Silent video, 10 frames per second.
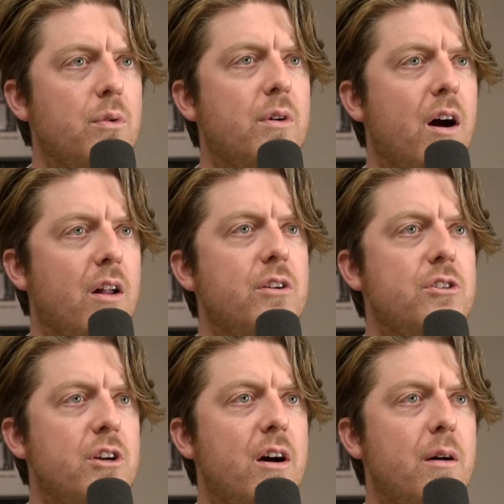collar
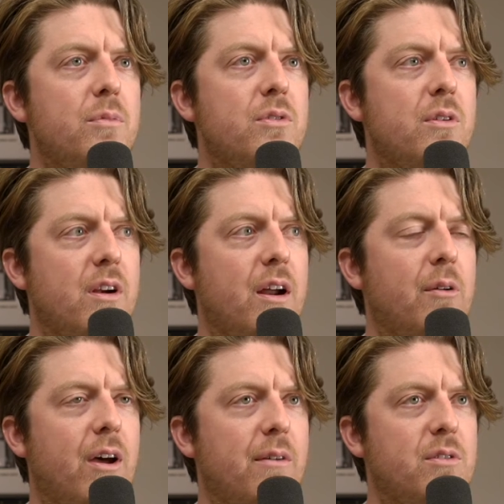job so that I
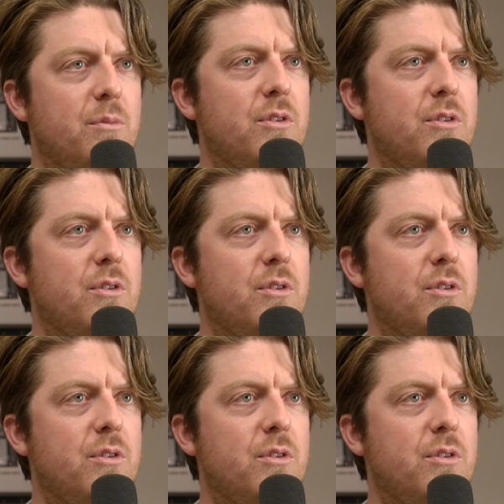would have some